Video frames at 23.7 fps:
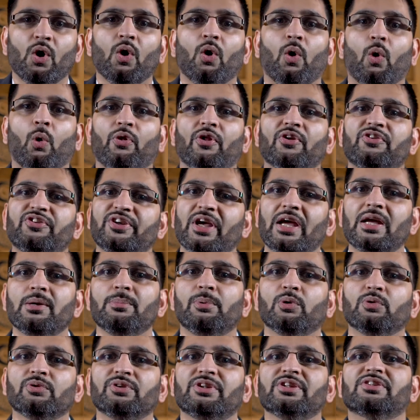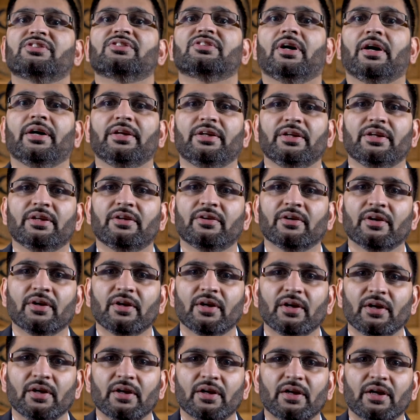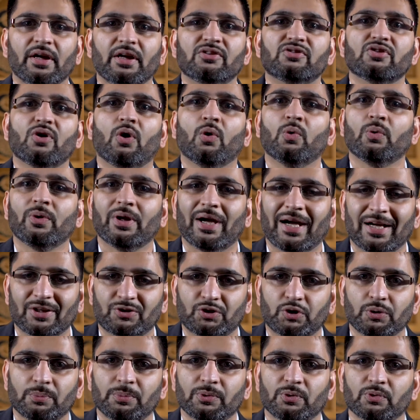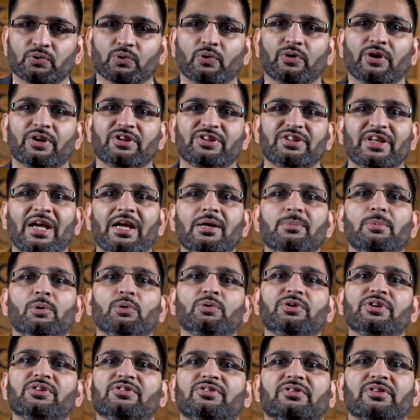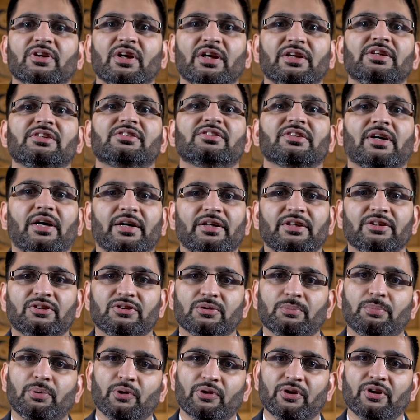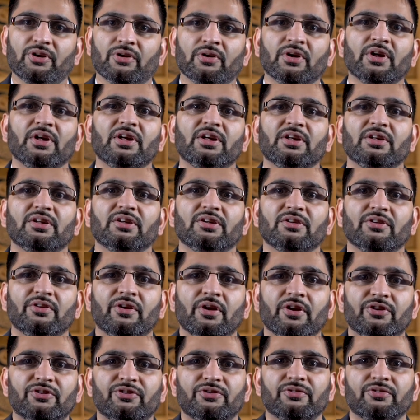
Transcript: or the table decided its own attributes, or the table decided to put the